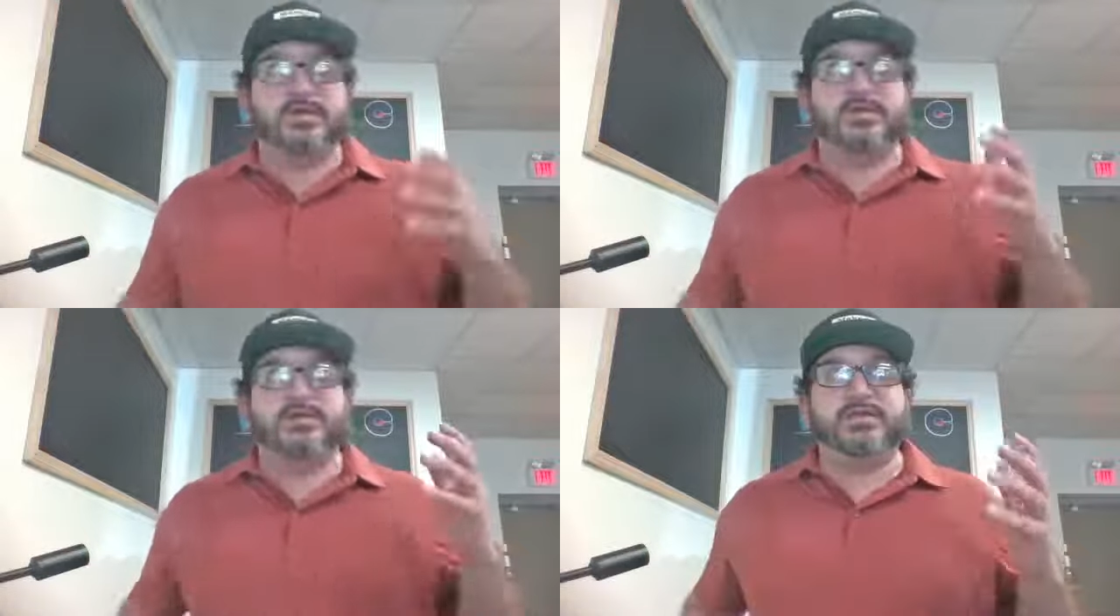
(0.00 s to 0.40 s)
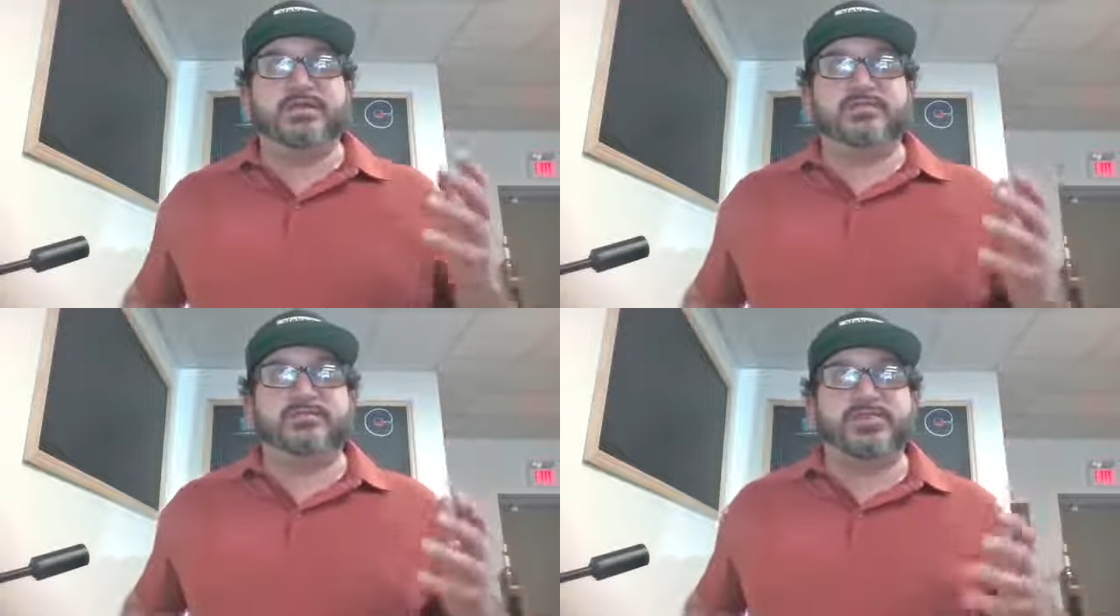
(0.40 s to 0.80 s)

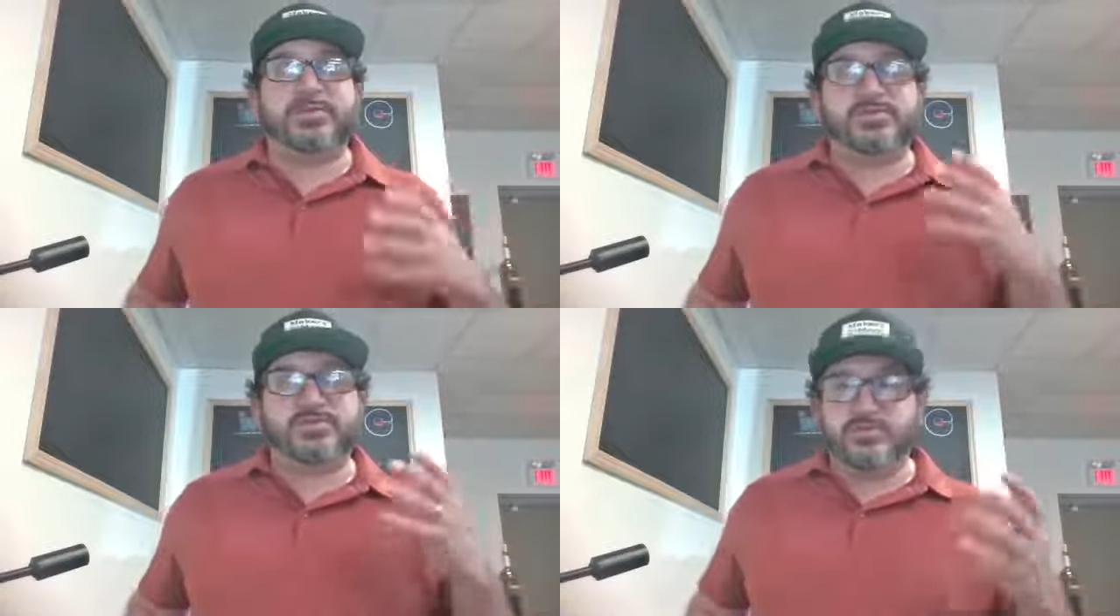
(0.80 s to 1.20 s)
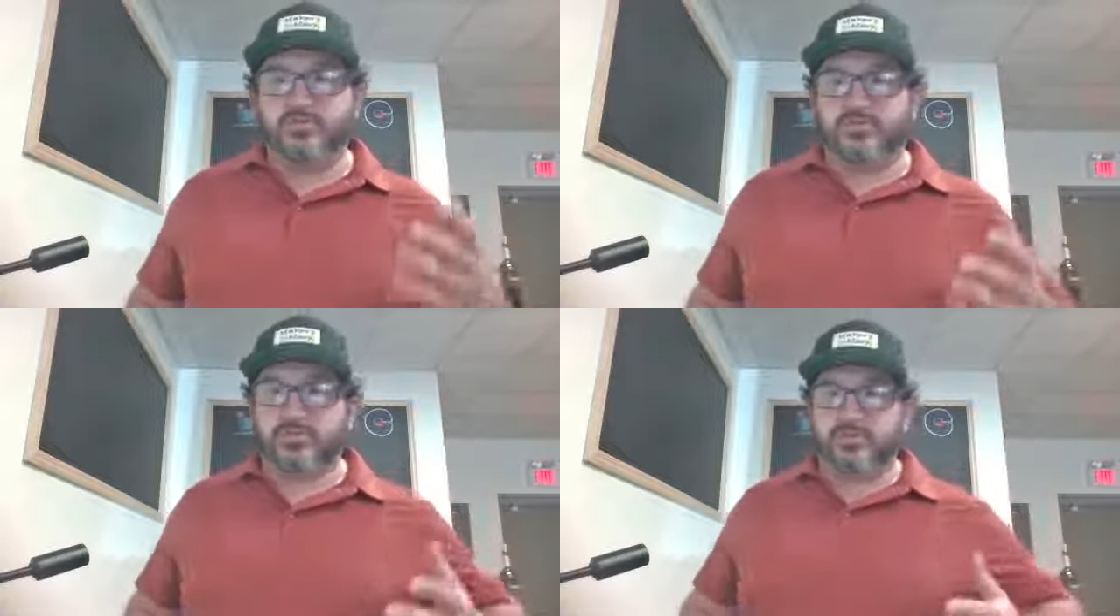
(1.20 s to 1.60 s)
The temperature
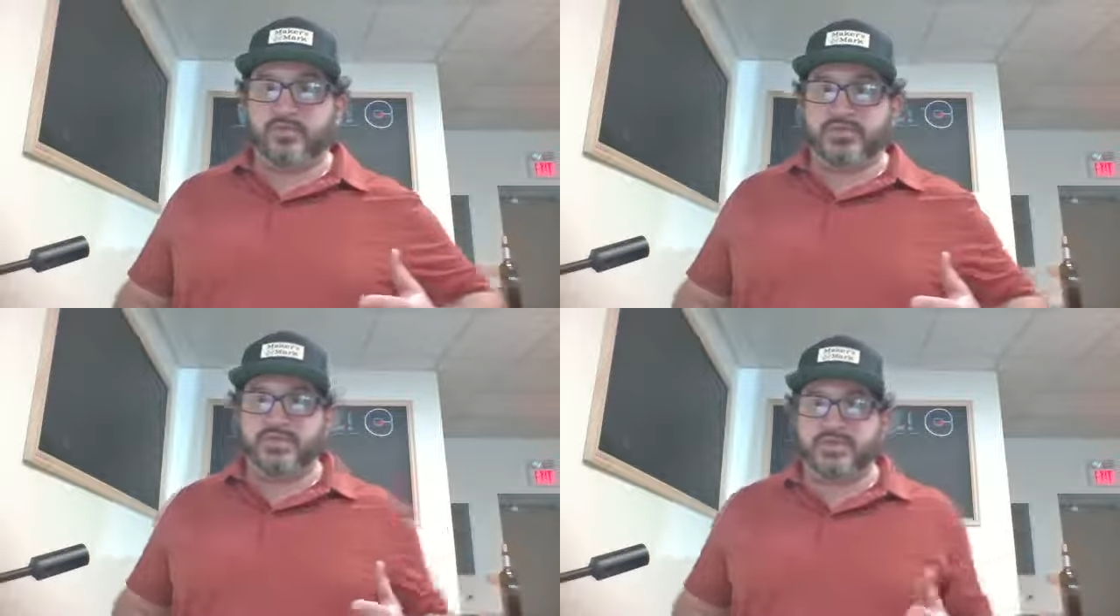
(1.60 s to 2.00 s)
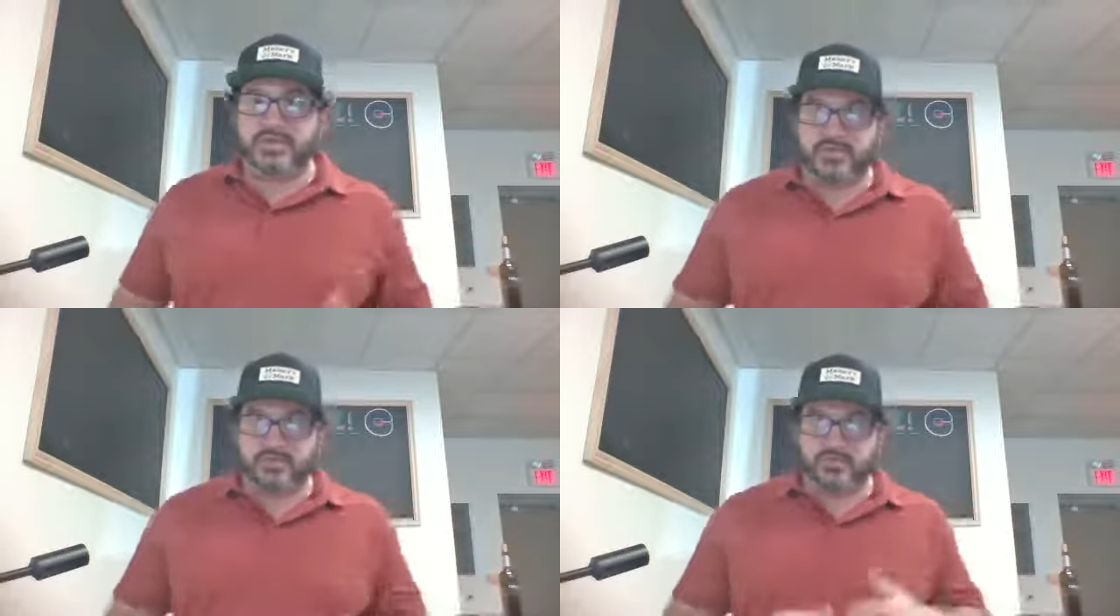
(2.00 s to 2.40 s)
really brings the
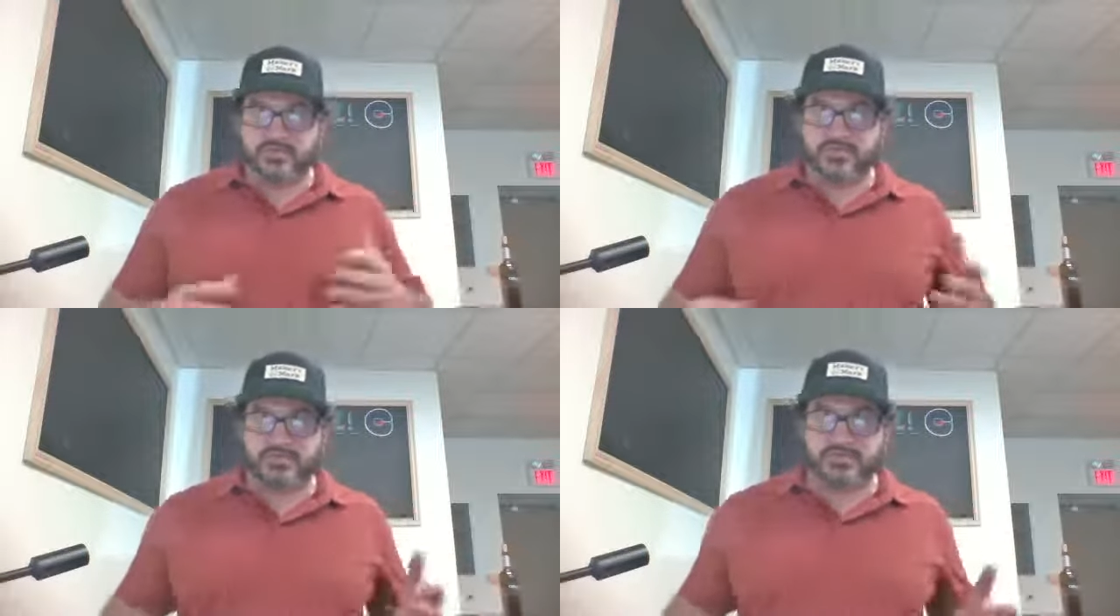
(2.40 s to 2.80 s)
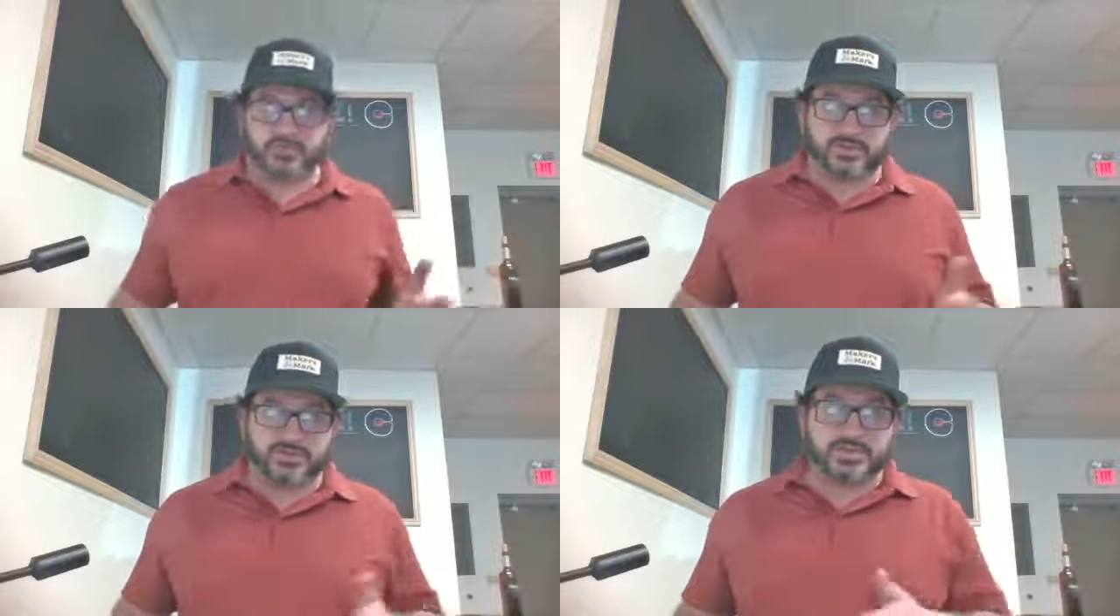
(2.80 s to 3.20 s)
heat, which helps the
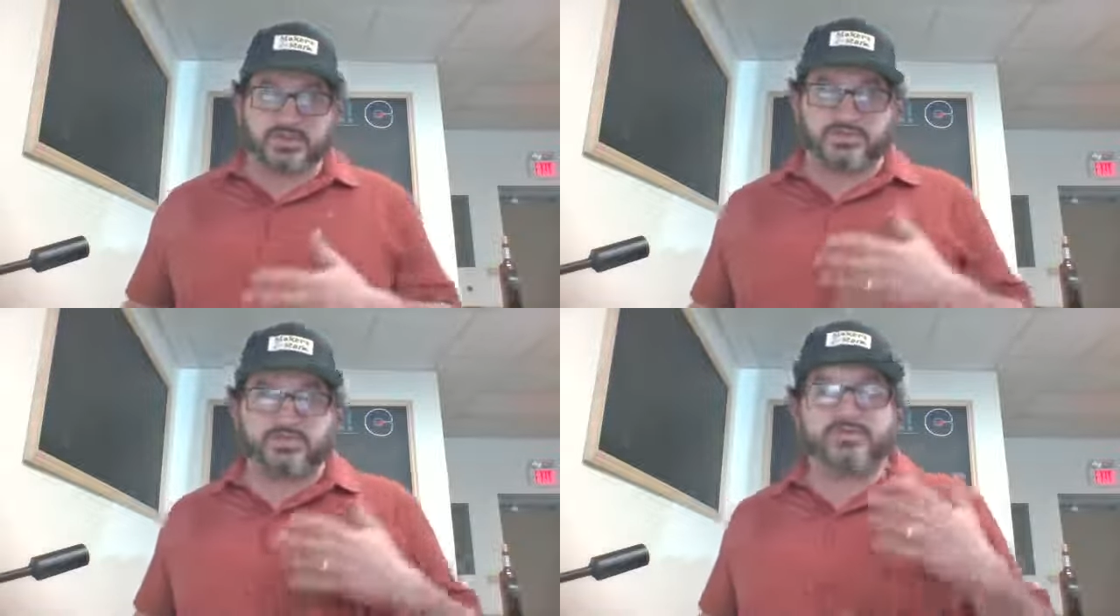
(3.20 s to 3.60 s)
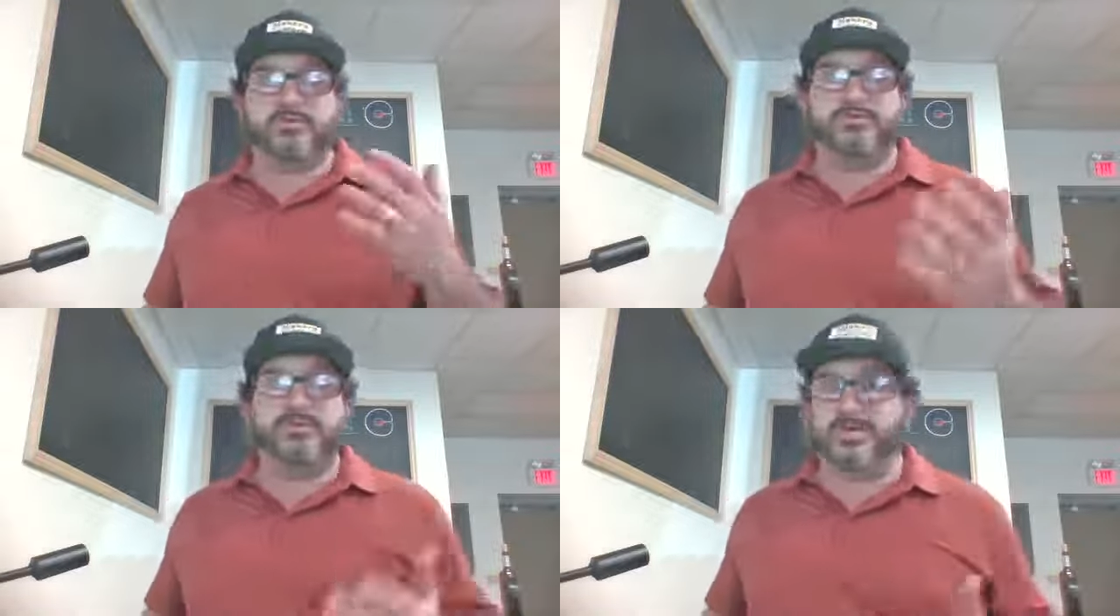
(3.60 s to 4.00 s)
sugars concentrate,
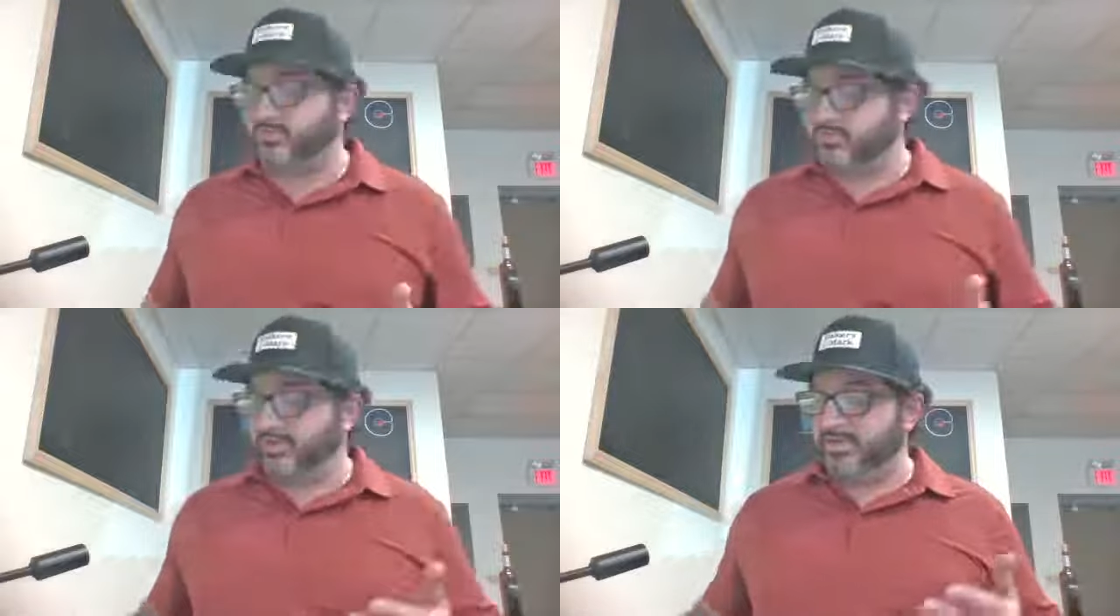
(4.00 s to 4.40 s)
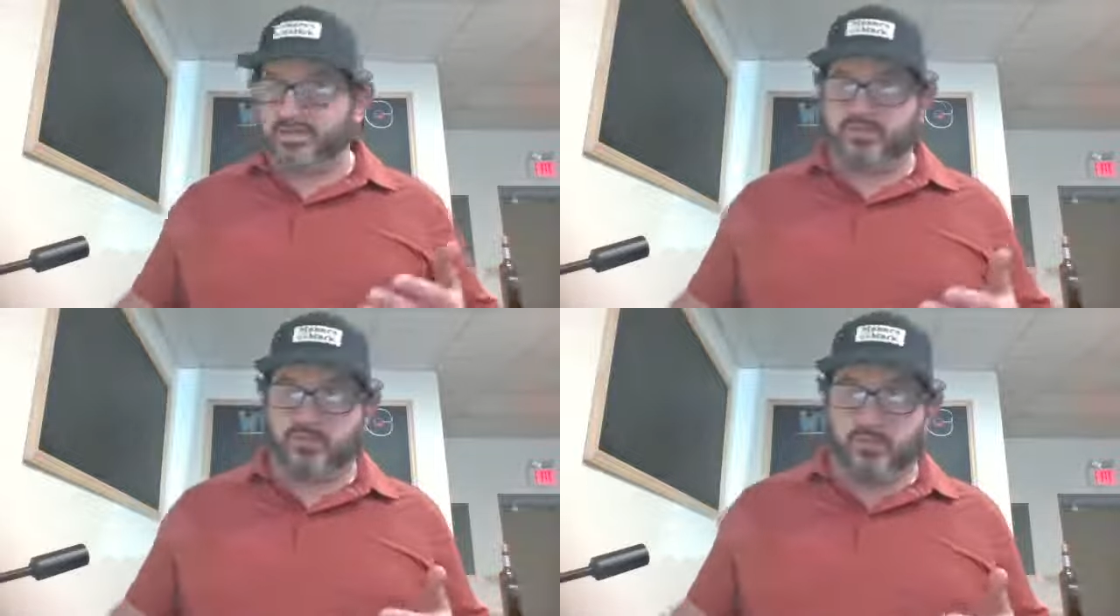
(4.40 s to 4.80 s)
which makes a really
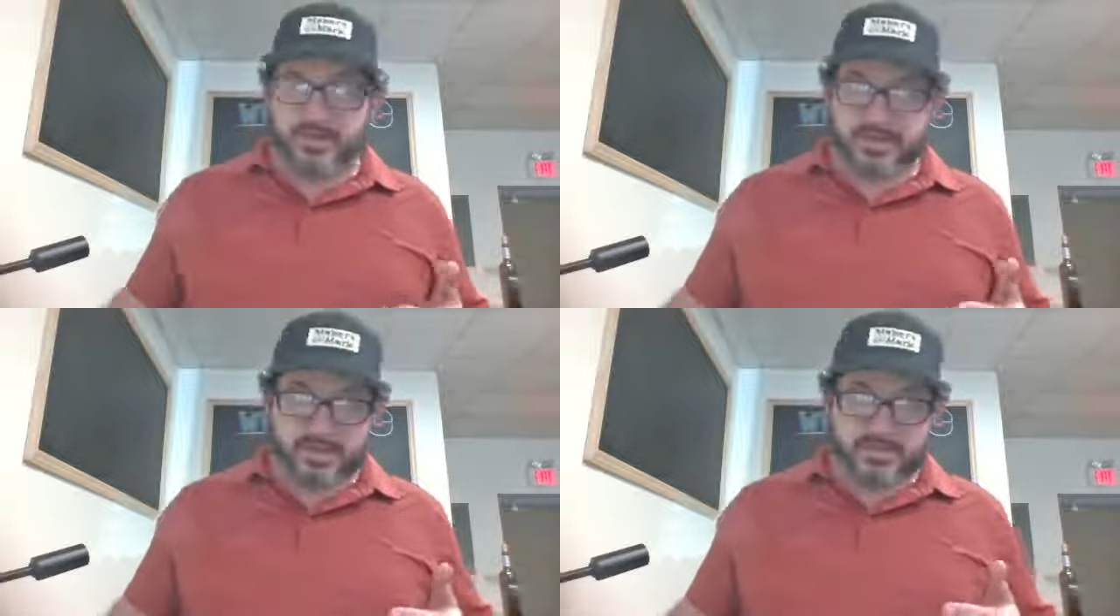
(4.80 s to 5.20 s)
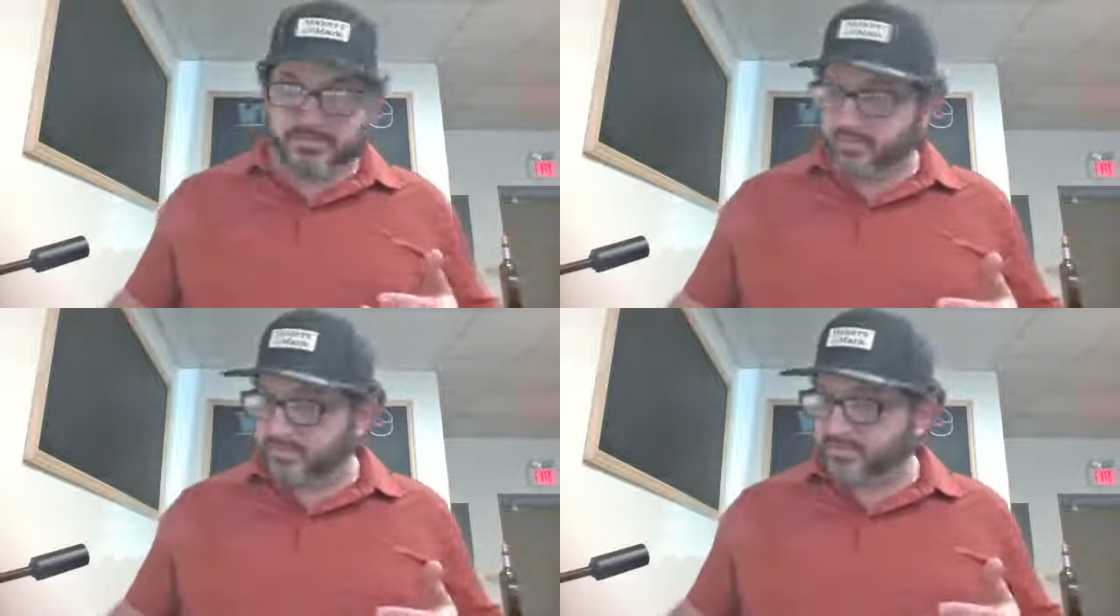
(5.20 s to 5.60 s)
nice wine out of it
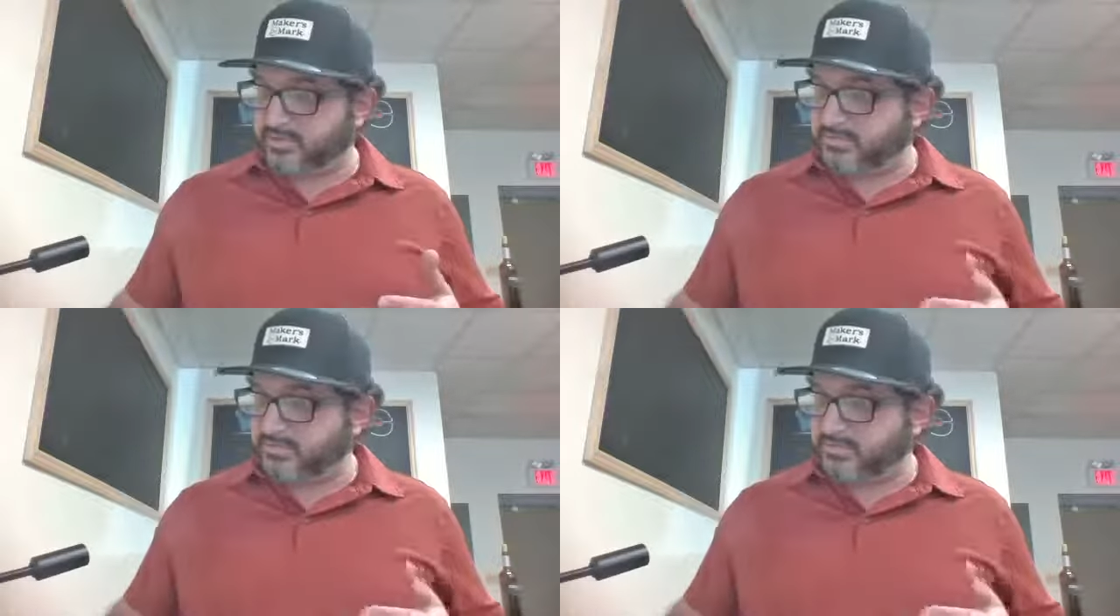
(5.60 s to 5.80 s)
also.